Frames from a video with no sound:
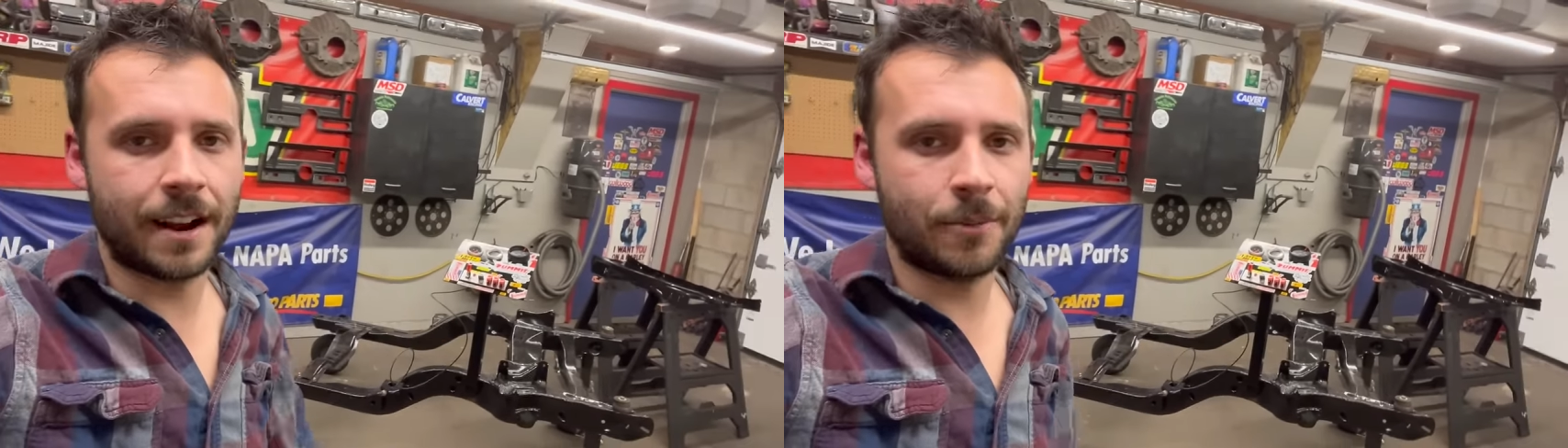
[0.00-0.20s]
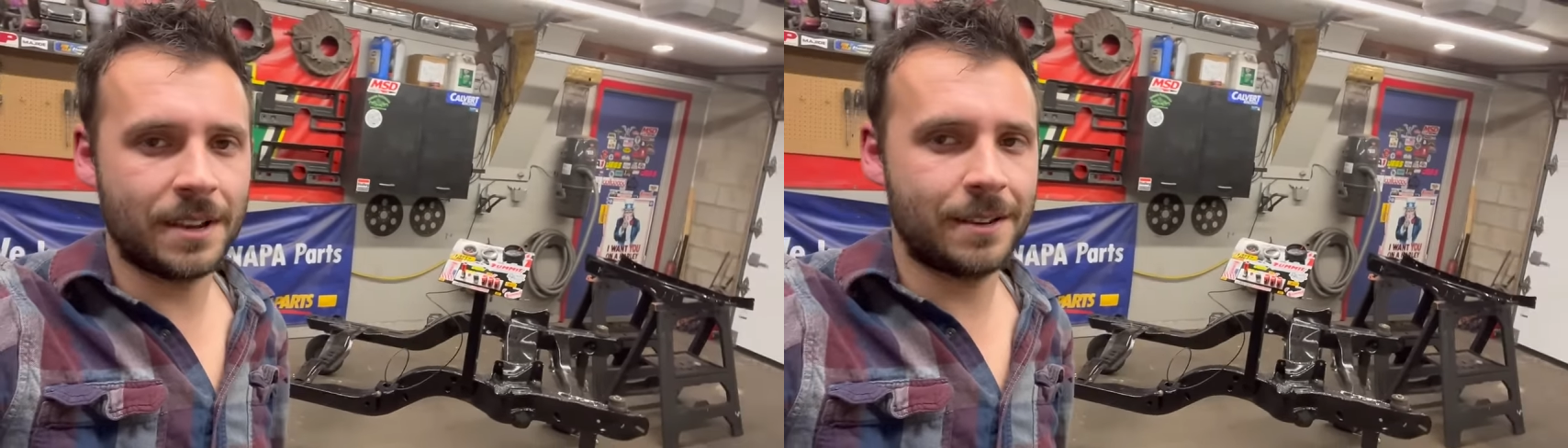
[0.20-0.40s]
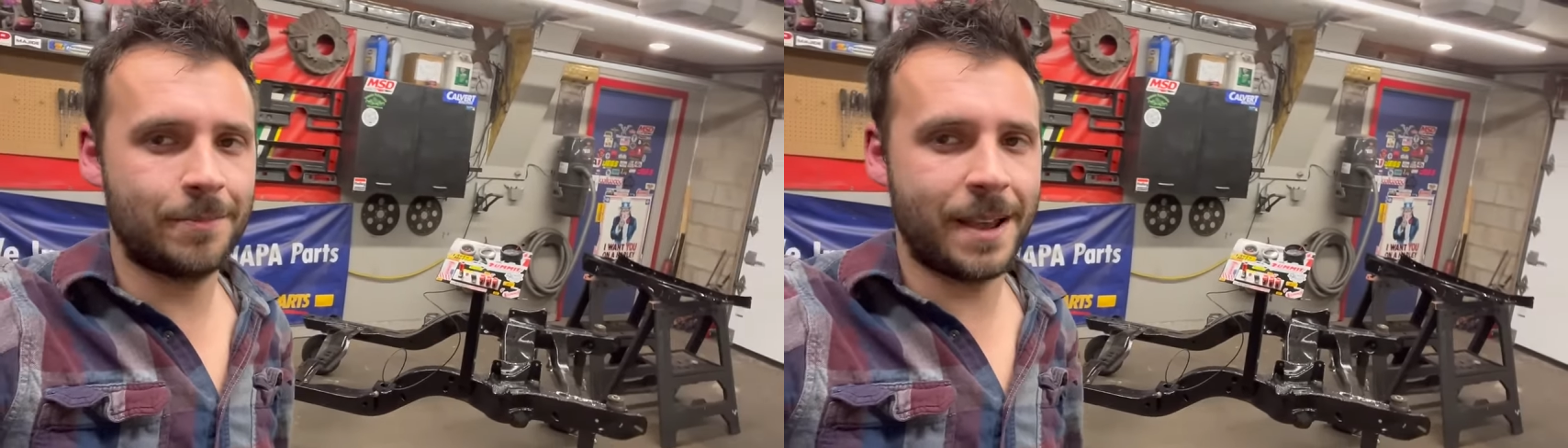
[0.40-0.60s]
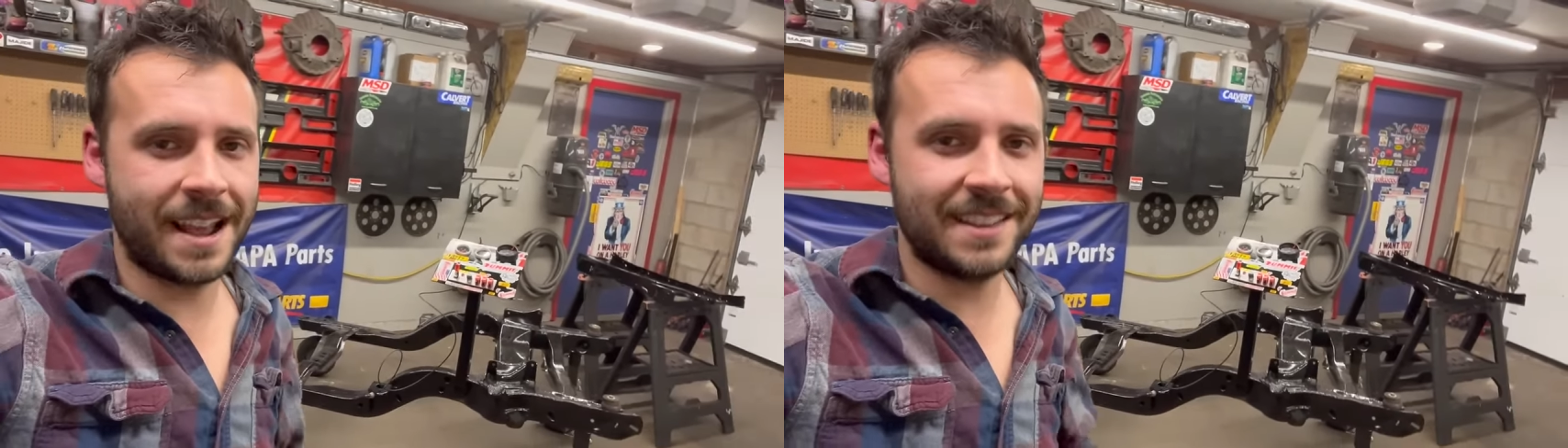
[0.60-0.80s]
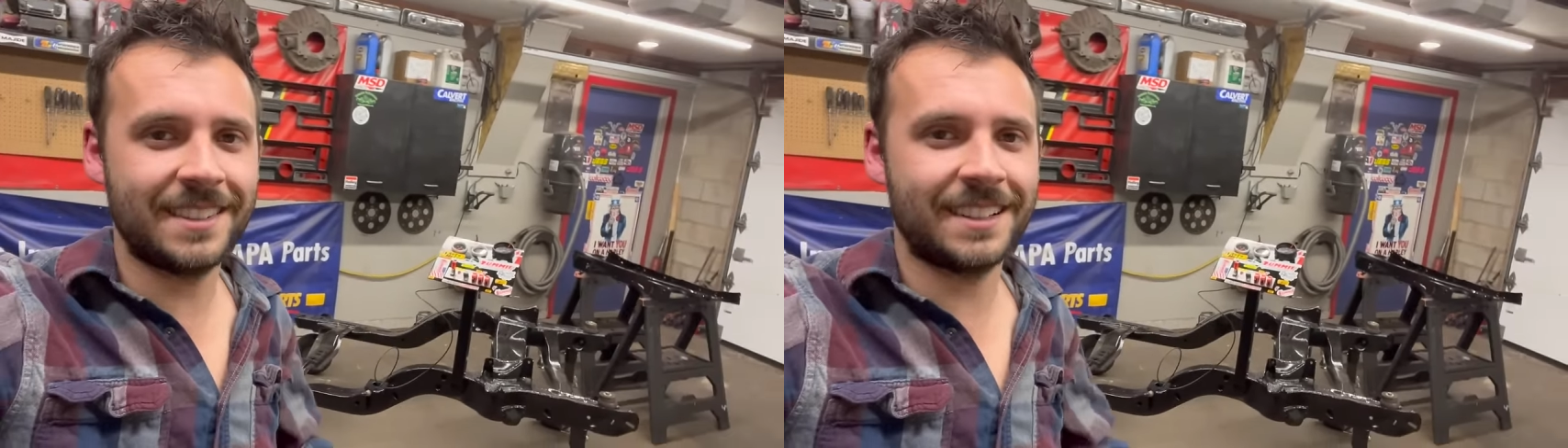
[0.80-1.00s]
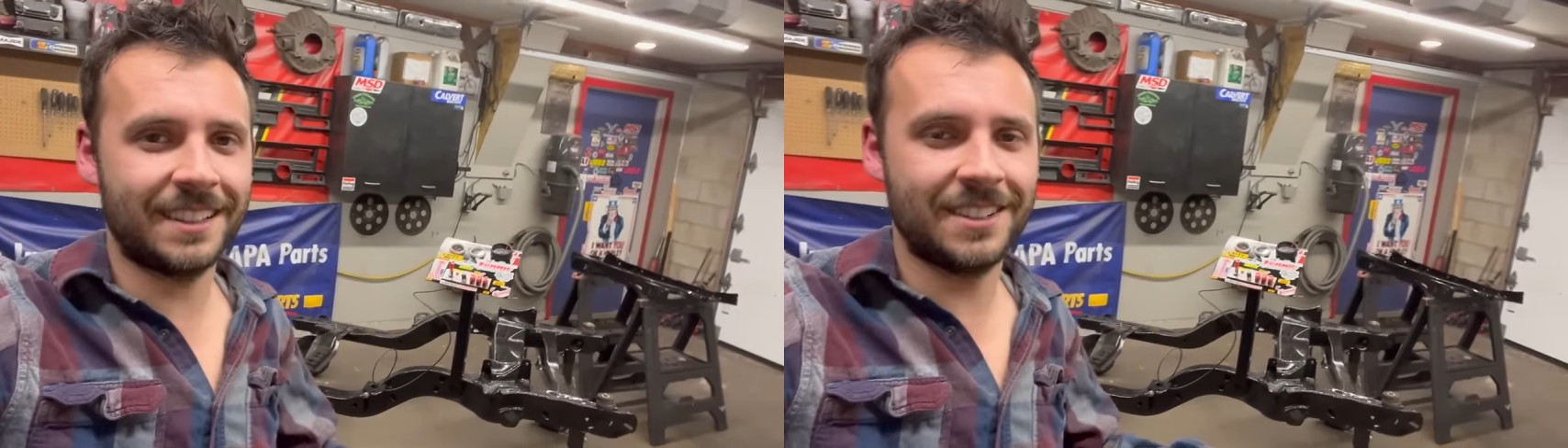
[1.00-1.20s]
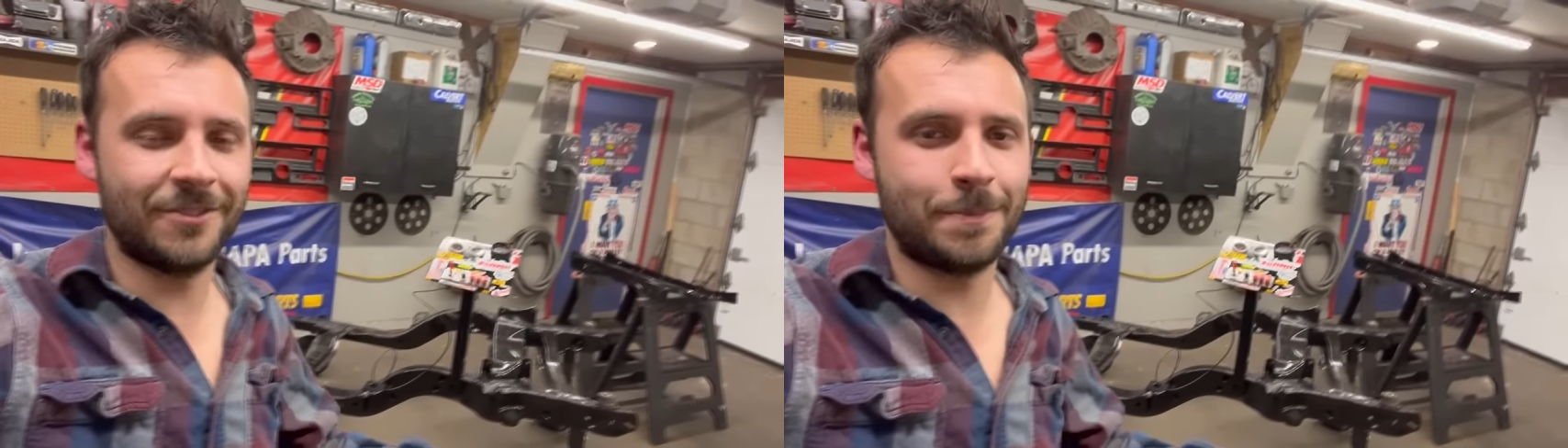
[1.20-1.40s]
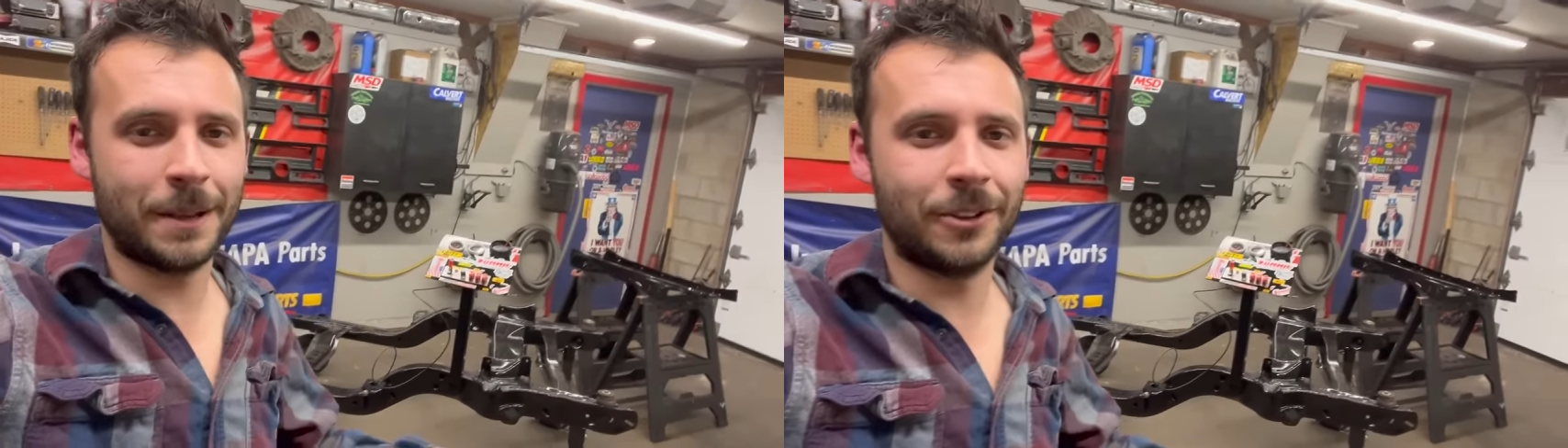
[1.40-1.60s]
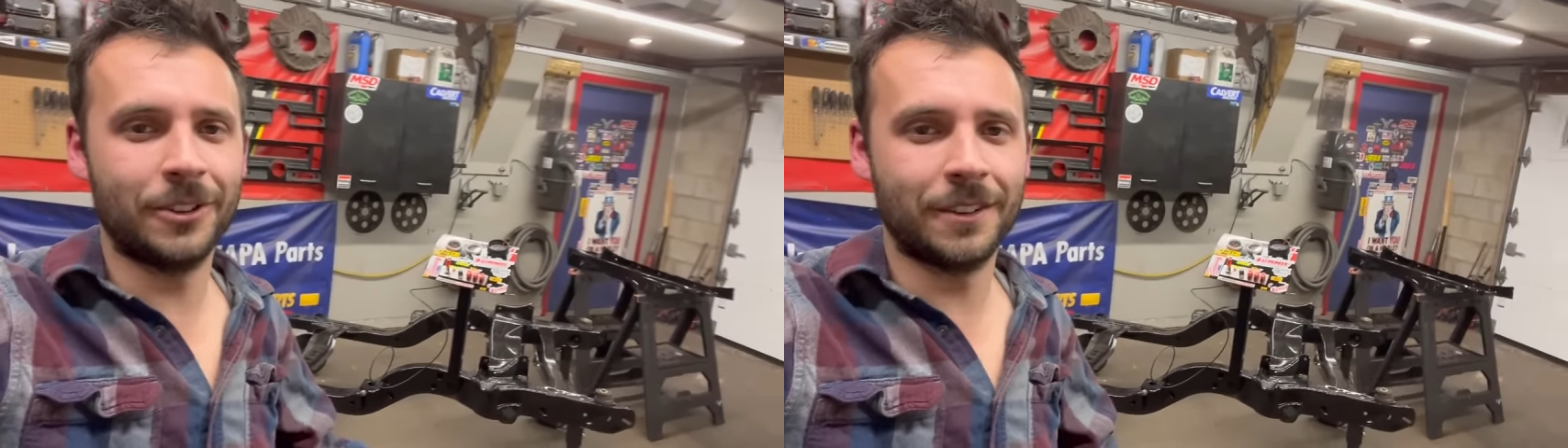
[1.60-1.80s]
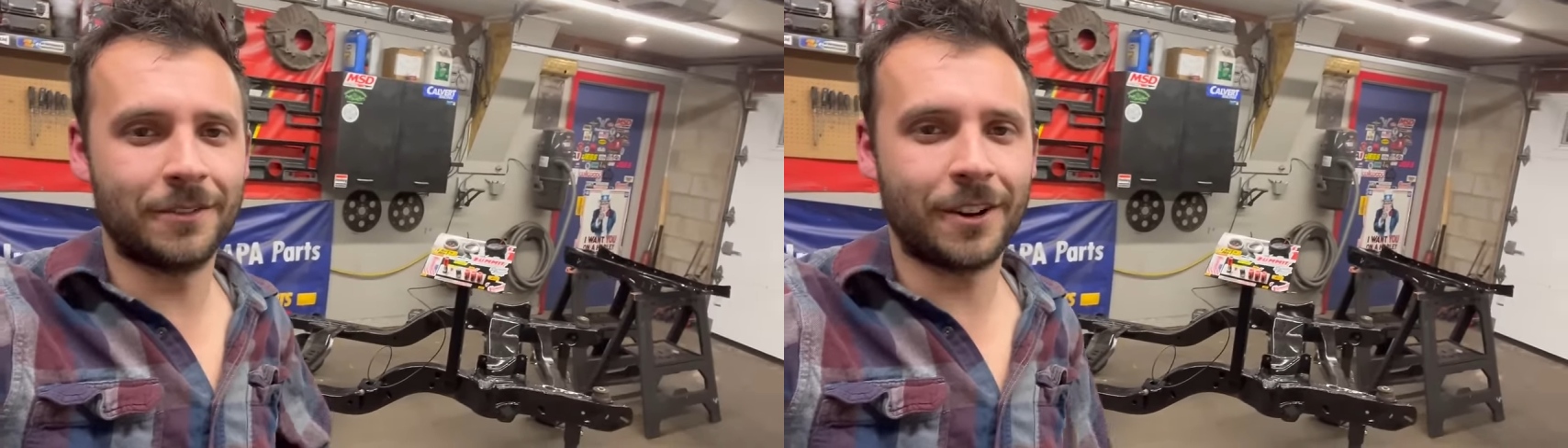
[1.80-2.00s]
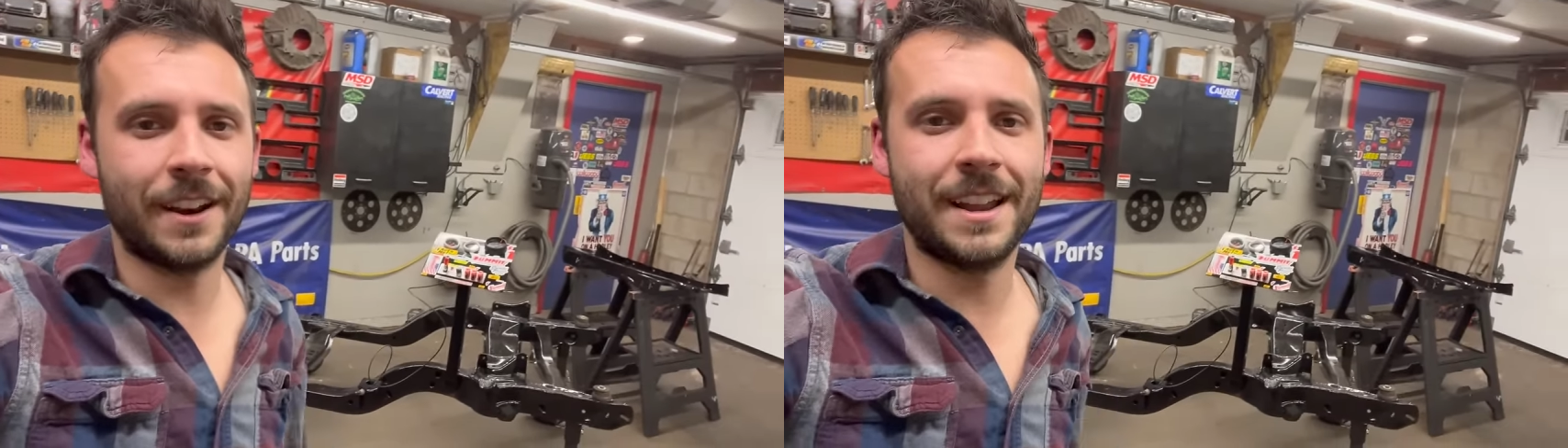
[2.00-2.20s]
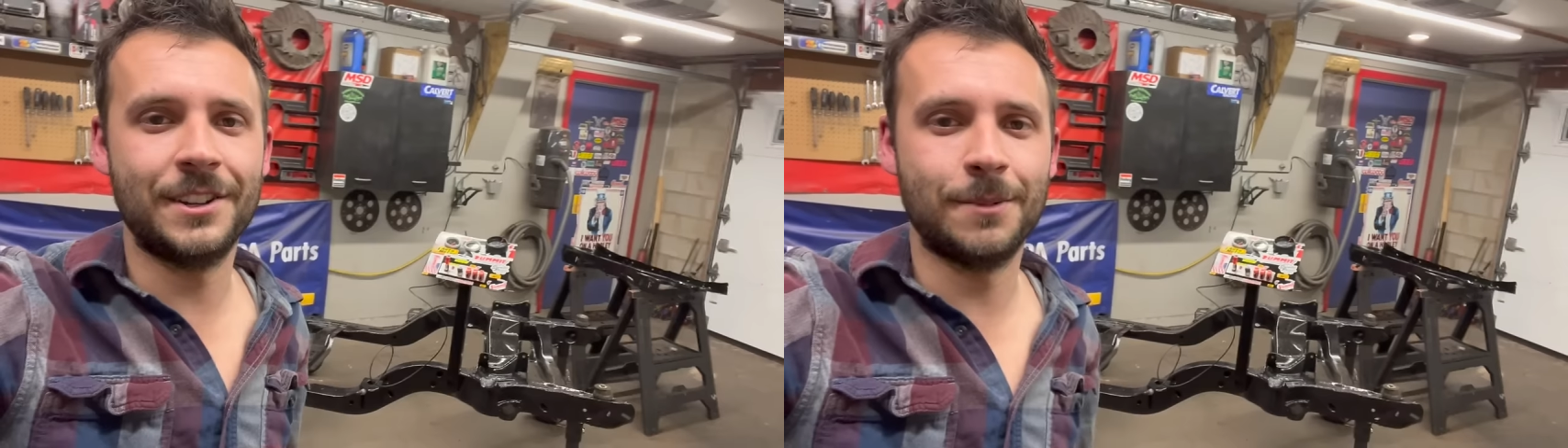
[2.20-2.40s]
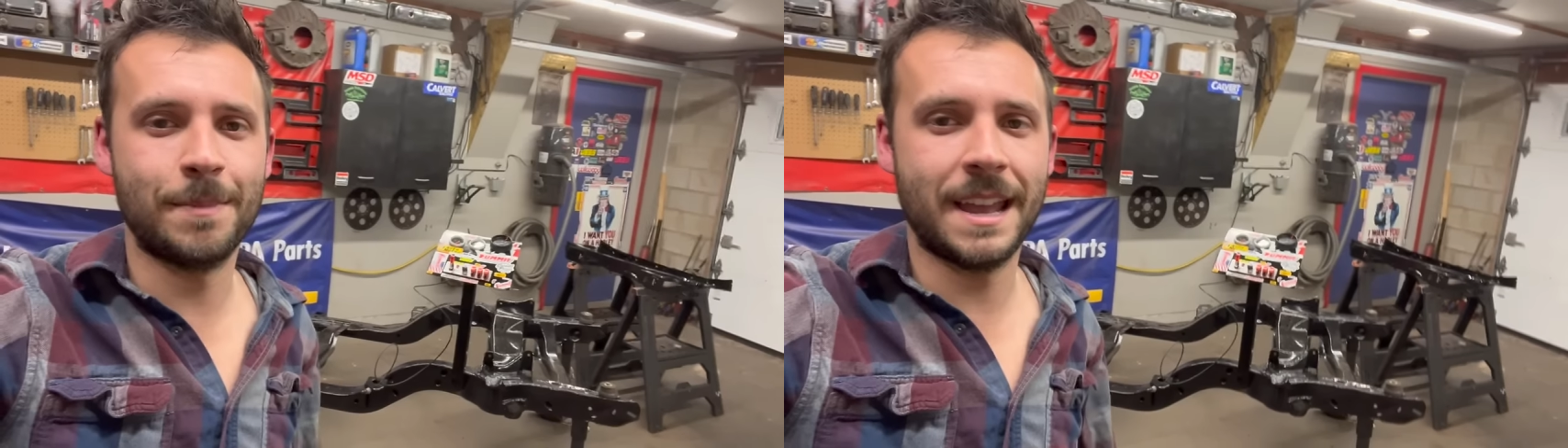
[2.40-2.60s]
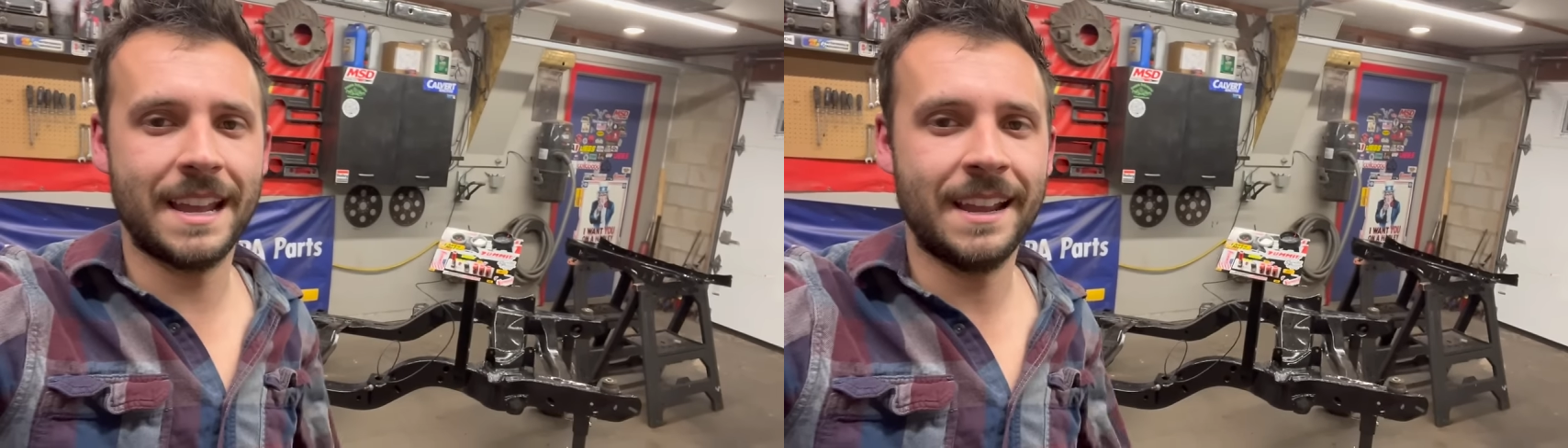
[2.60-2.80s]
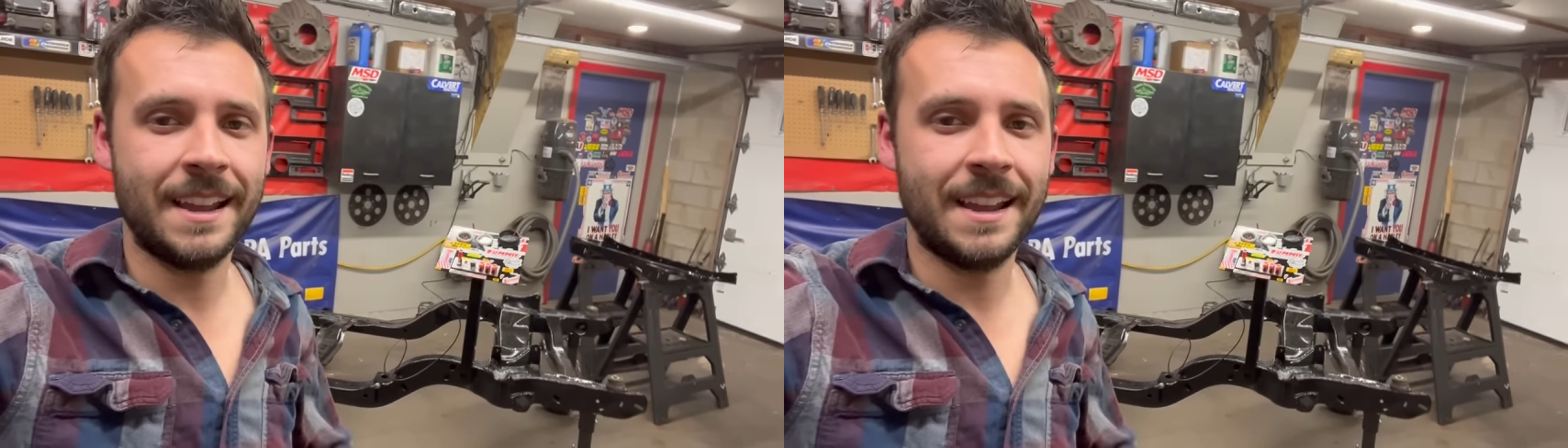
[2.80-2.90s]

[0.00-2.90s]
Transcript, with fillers: We could basically build a front engine bay